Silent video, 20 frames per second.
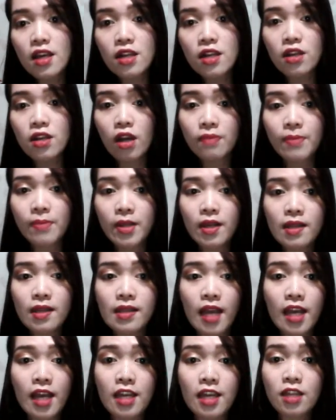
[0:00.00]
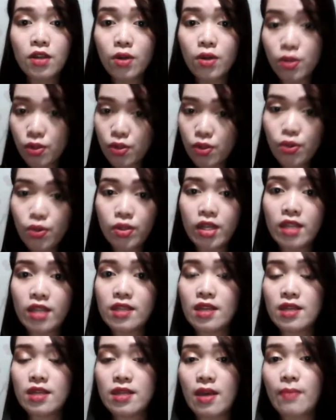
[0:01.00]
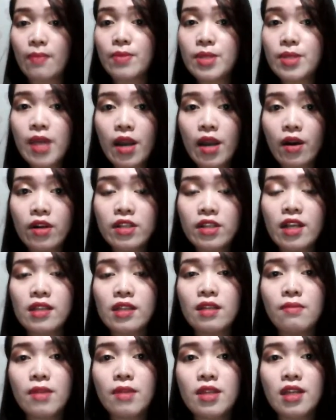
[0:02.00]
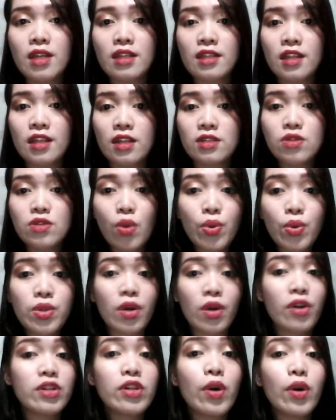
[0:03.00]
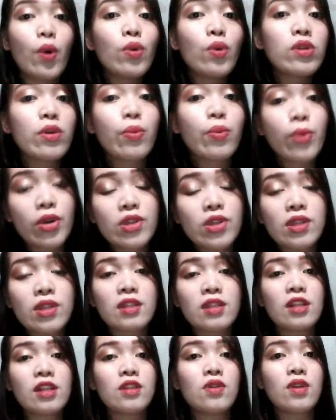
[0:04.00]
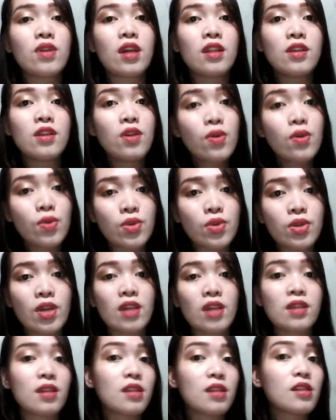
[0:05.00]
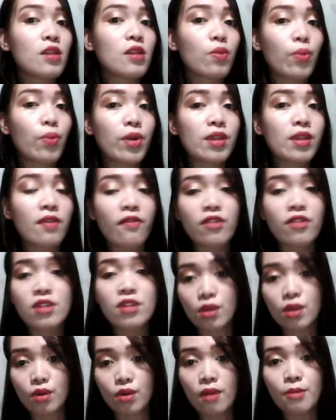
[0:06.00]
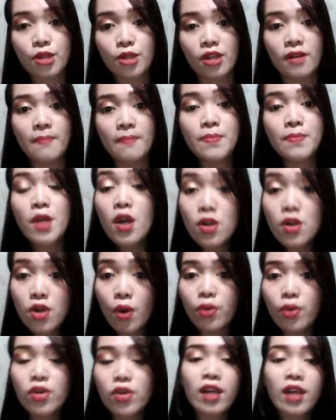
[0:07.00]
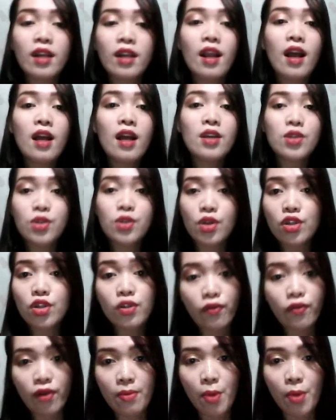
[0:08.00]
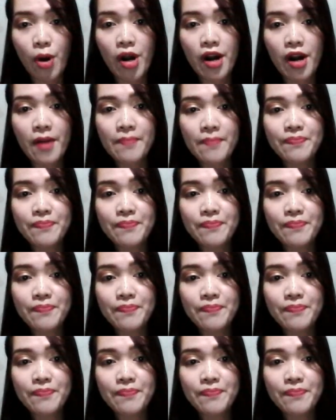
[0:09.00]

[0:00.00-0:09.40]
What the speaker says: Not because I included them there doesn't mean that those are the only words that you can use as signal words for description. No, you can search for more.